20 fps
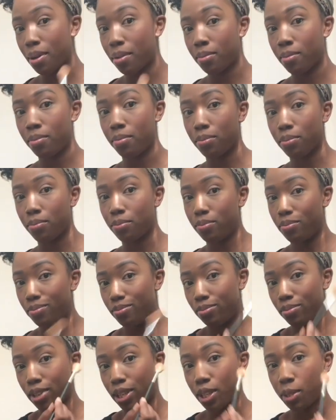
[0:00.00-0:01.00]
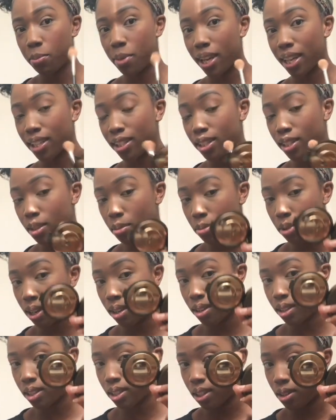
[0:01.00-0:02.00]
my brush back into the
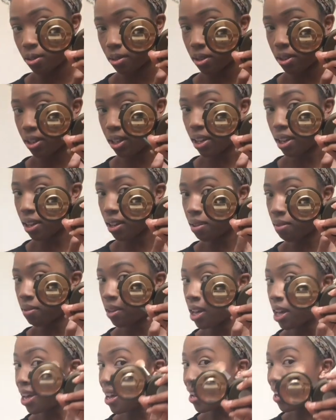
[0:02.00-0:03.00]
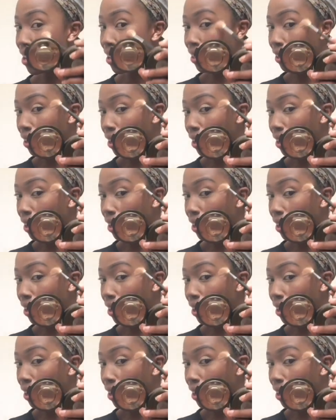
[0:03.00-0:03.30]
products I already have a